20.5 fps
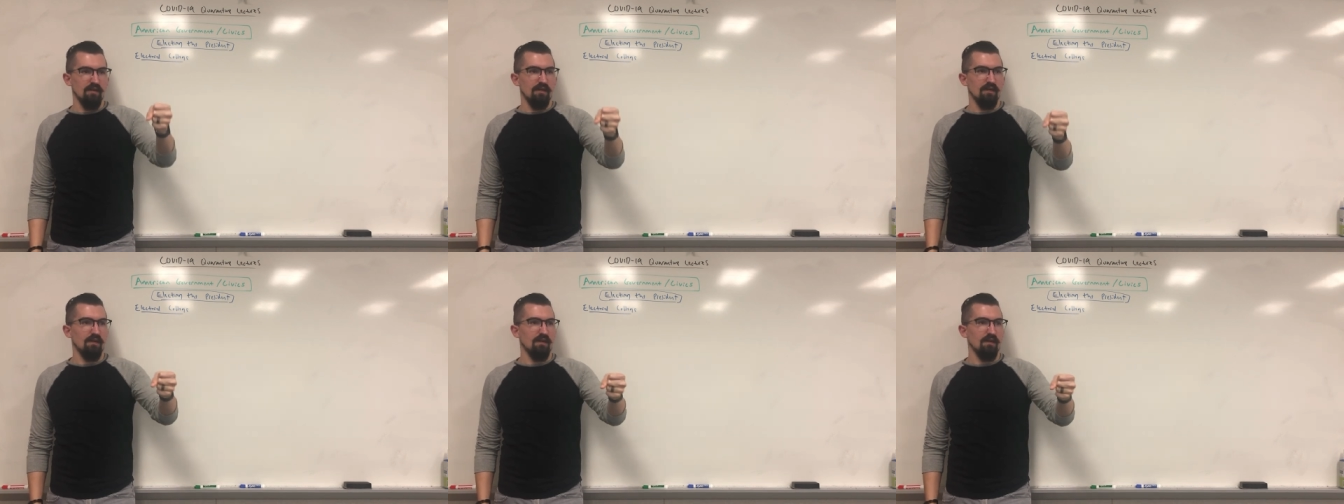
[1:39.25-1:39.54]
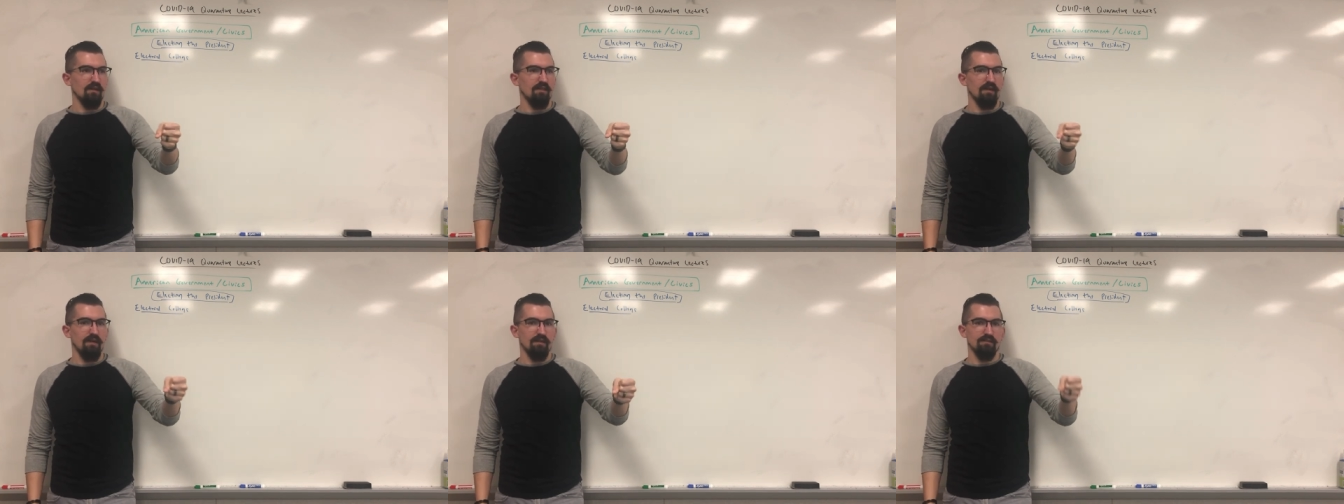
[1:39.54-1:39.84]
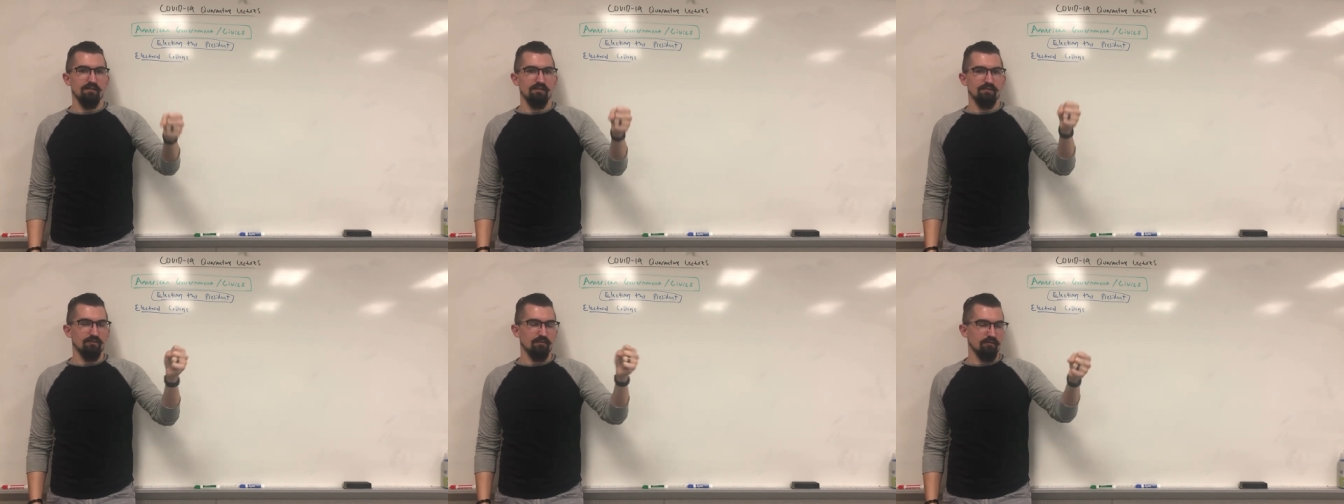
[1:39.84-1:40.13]

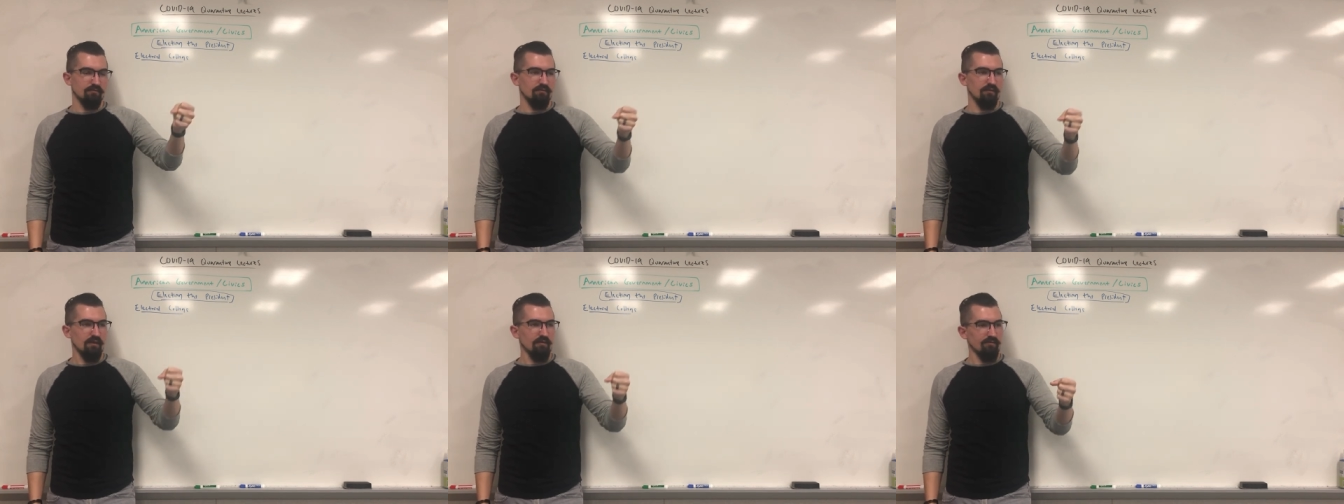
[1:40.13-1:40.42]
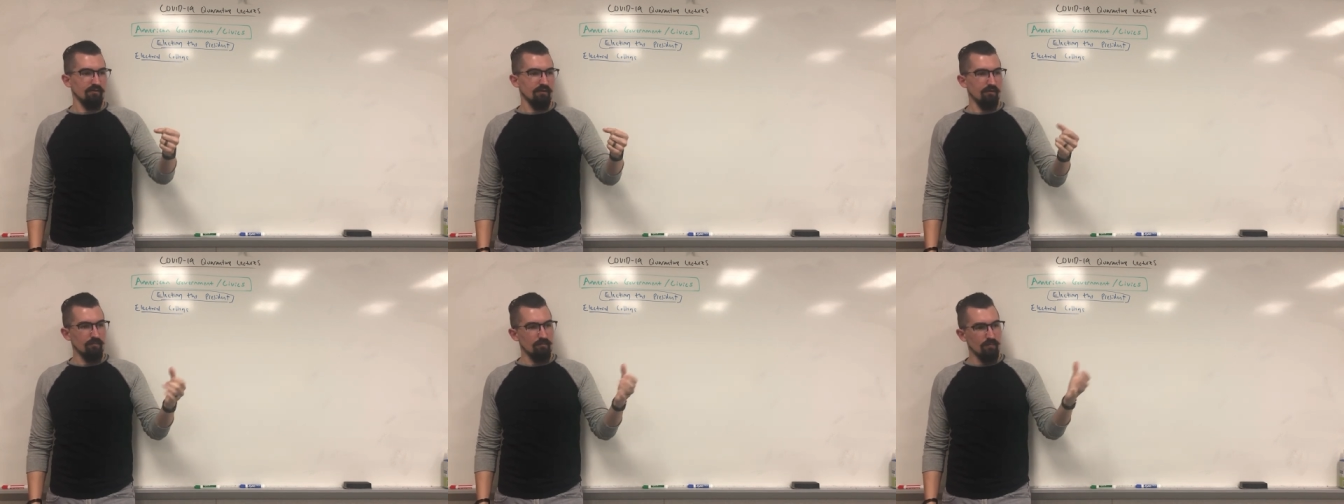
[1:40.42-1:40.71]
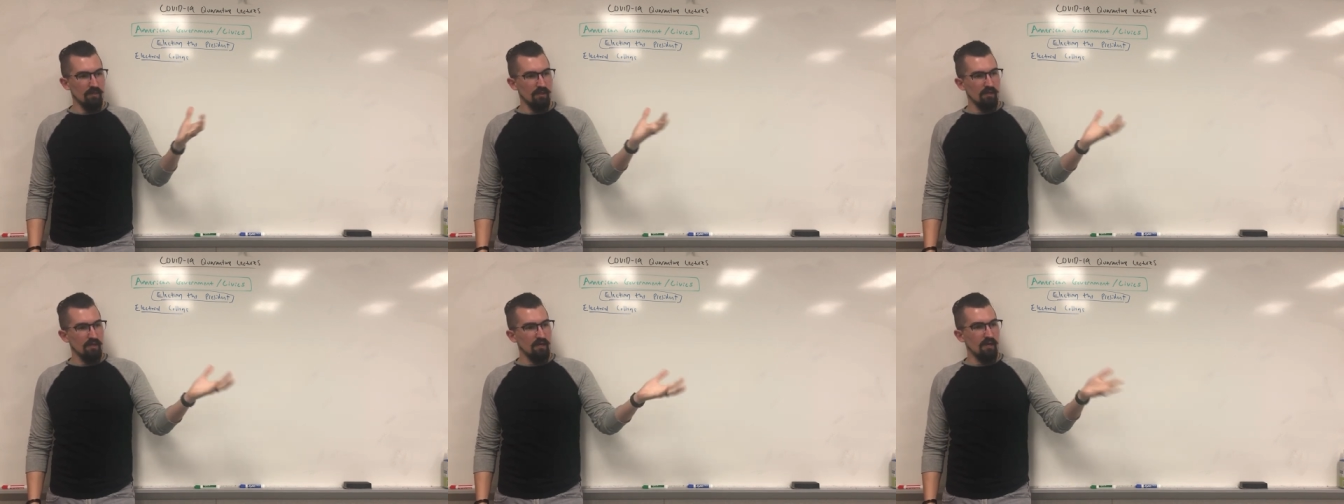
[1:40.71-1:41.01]
that district for that
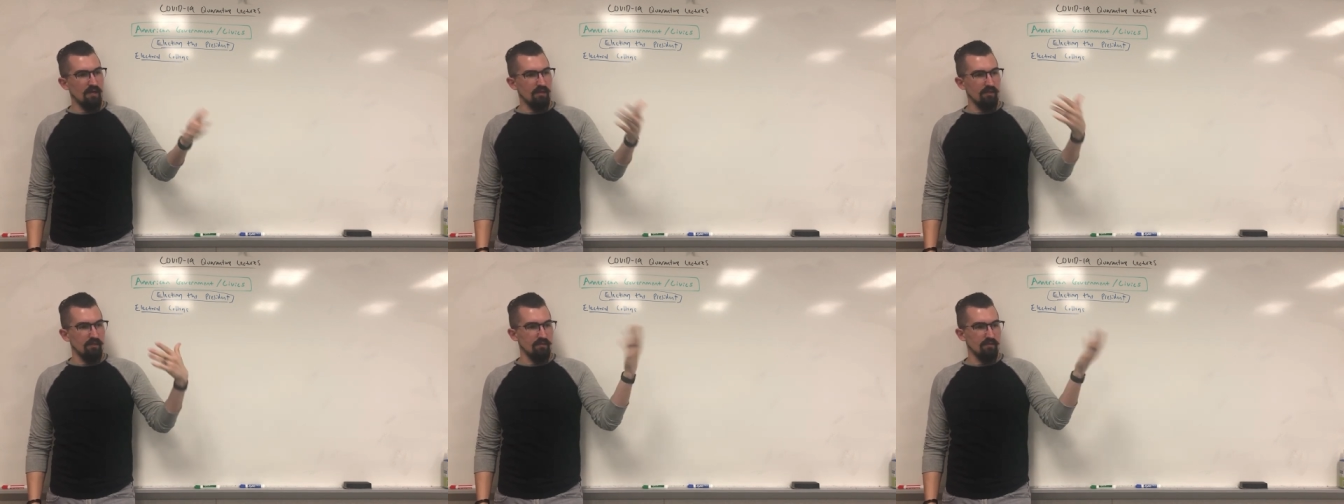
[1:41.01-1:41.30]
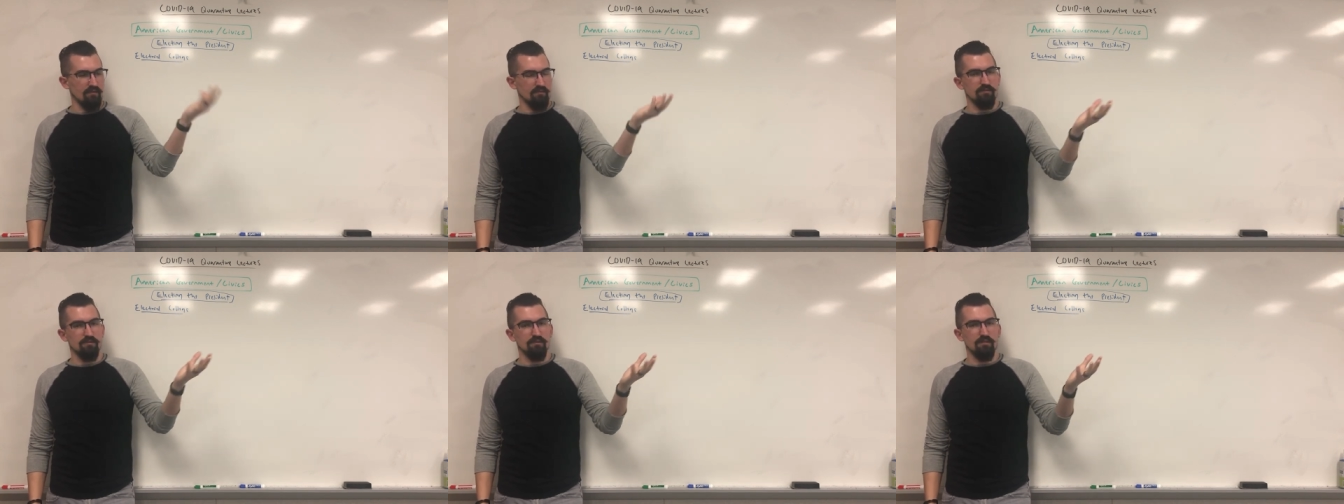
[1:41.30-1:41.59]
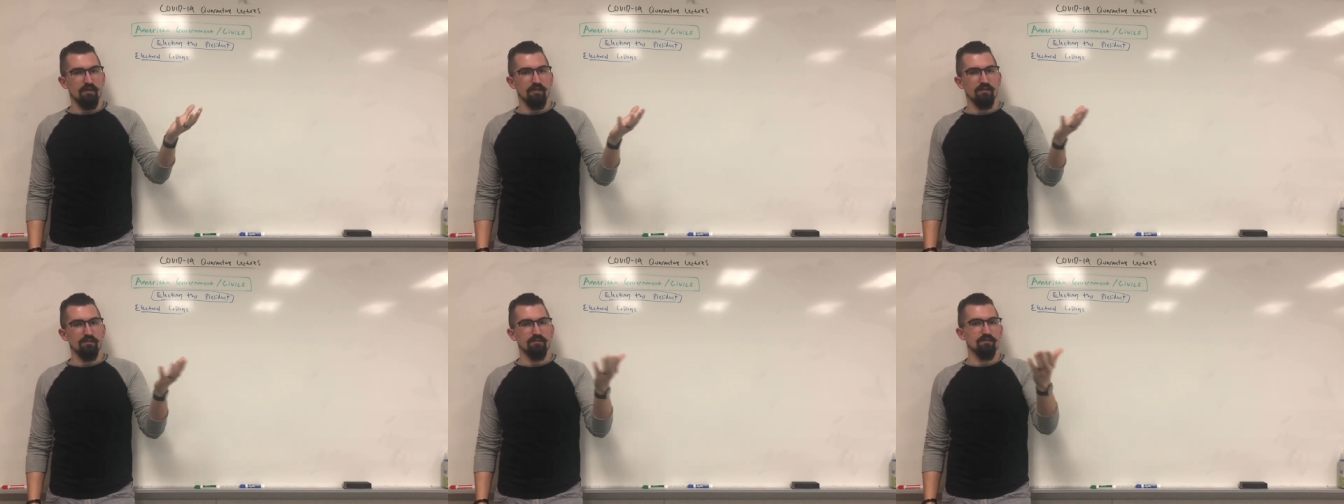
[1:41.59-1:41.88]
vote, and then the
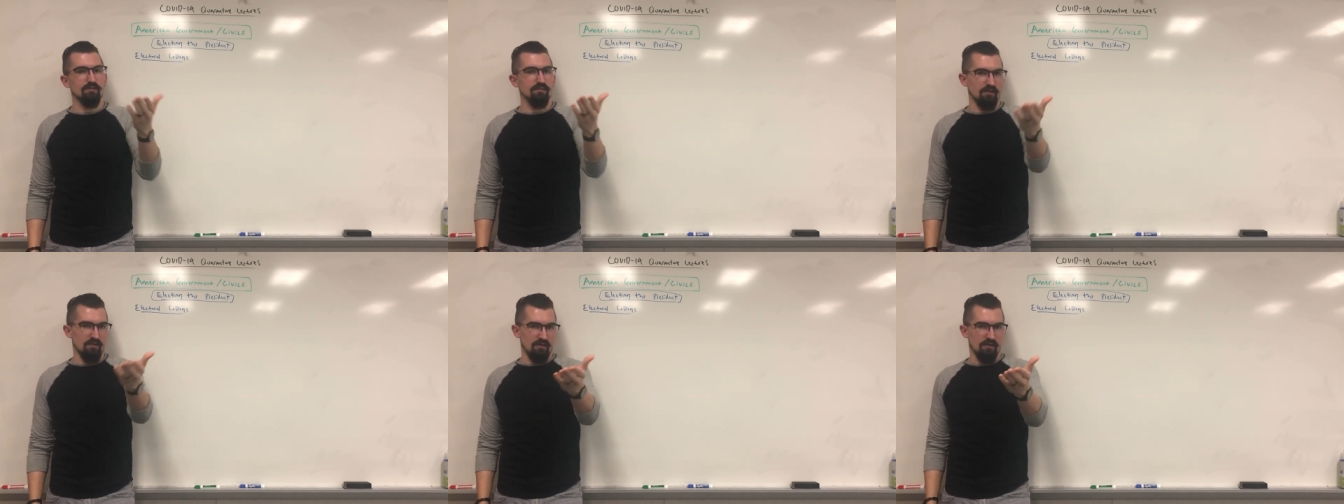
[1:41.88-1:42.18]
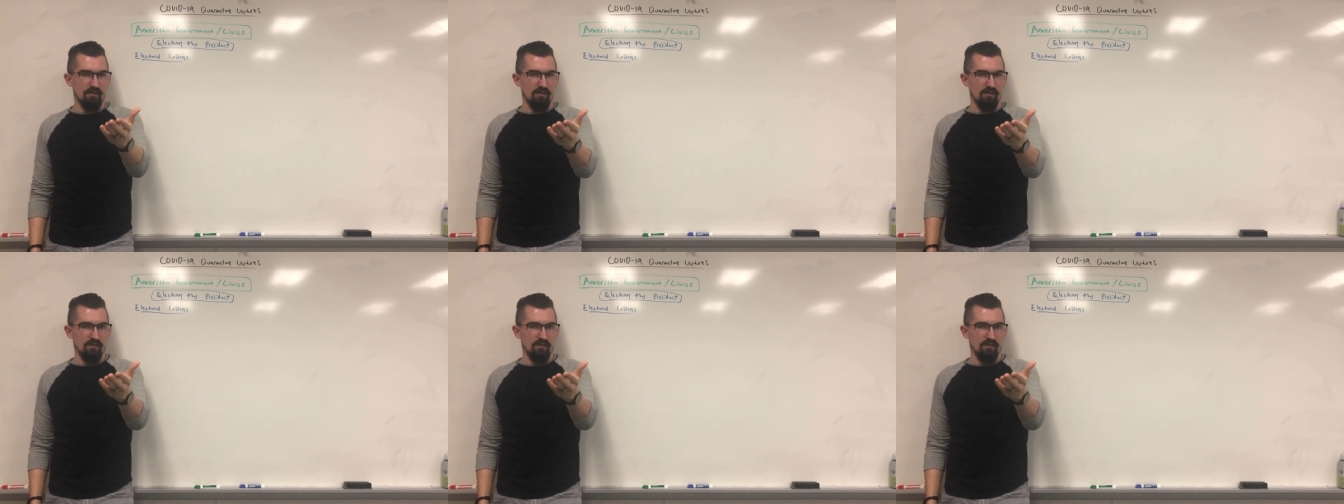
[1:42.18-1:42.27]
states,